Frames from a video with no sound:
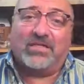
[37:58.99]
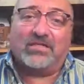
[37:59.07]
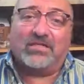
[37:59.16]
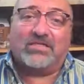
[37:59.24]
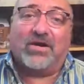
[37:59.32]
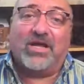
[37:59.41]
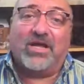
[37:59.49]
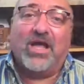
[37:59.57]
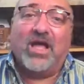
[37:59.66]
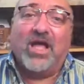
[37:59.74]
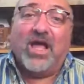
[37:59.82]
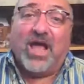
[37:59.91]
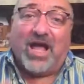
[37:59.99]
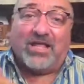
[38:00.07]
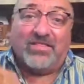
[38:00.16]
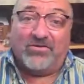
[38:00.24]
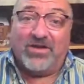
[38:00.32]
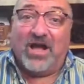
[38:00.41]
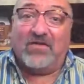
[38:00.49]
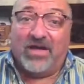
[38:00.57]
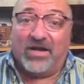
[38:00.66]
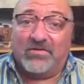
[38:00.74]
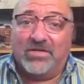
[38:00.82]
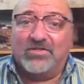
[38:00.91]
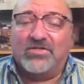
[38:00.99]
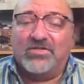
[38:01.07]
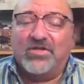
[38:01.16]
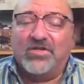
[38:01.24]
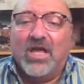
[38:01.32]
of the military and they're now veterans,